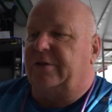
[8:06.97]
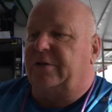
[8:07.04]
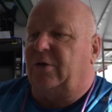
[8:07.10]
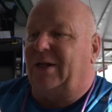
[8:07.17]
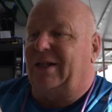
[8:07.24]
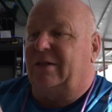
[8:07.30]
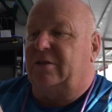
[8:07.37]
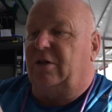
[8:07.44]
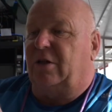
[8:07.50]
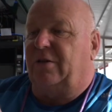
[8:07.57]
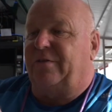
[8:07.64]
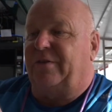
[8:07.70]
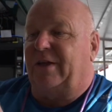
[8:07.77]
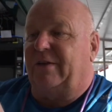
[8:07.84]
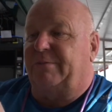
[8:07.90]
So
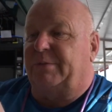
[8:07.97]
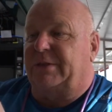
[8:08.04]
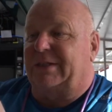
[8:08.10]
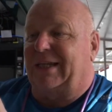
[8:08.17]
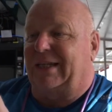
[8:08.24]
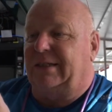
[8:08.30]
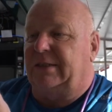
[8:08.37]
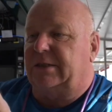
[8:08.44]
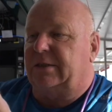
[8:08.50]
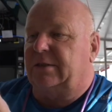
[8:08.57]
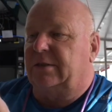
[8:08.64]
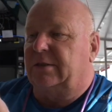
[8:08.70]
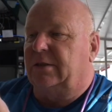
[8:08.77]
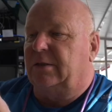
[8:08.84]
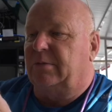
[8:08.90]
alcohol 5%
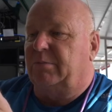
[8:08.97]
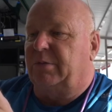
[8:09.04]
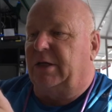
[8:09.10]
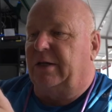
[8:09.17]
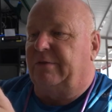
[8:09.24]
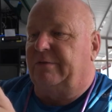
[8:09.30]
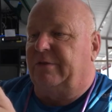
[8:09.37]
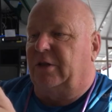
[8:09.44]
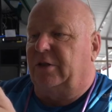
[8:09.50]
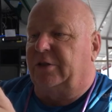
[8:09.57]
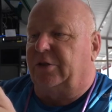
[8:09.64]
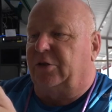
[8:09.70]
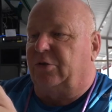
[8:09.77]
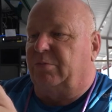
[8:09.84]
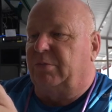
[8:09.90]
by
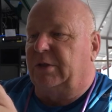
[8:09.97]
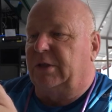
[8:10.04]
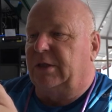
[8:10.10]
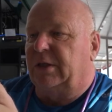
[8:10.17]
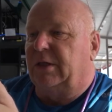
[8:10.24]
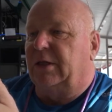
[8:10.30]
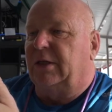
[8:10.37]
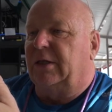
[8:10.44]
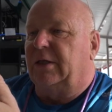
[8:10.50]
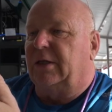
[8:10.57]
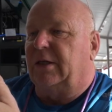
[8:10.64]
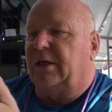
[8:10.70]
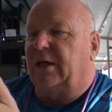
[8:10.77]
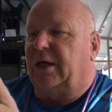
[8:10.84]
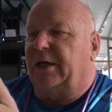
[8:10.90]
volume.
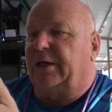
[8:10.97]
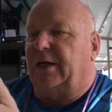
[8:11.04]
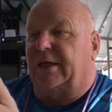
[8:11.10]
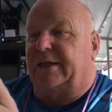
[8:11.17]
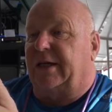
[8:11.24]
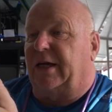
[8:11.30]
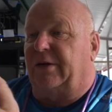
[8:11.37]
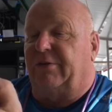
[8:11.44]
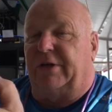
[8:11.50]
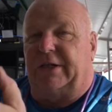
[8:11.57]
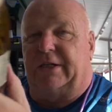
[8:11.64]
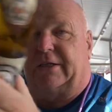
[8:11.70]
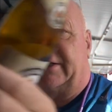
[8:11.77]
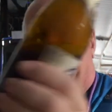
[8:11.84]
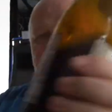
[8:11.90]
And I can't
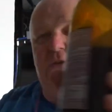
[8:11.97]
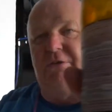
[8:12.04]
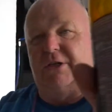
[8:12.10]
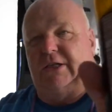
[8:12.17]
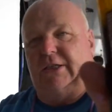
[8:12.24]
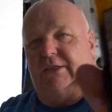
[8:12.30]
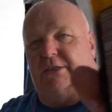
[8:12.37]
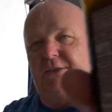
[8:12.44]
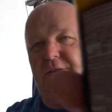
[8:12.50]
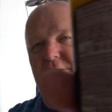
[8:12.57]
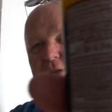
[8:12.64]
read it. Can you read it?